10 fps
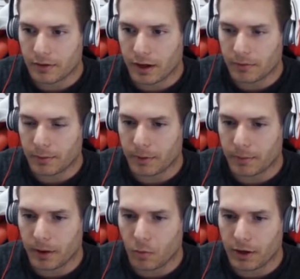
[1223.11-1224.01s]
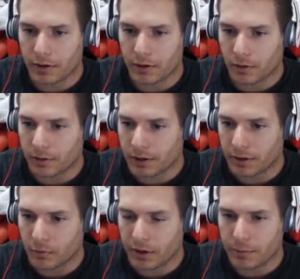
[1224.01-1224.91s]
I have to burn my one and only
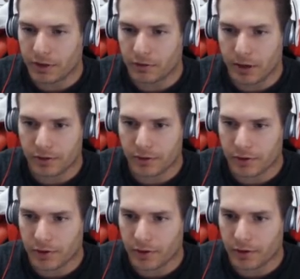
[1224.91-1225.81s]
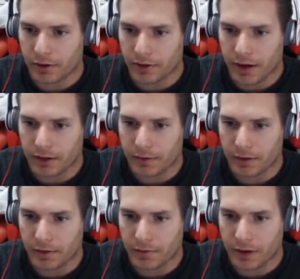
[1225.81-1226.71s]
winged beast monster in the graveyard to activate
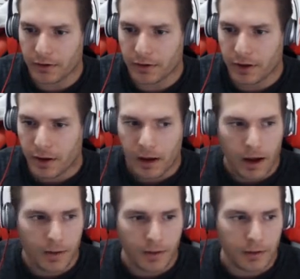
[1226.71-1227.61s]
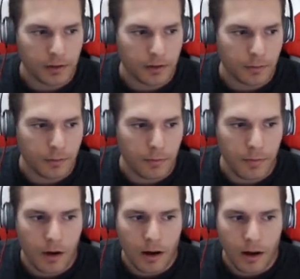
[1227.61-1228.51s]
the effect. I think this is
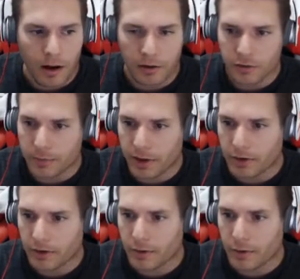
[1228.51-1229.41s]
much better.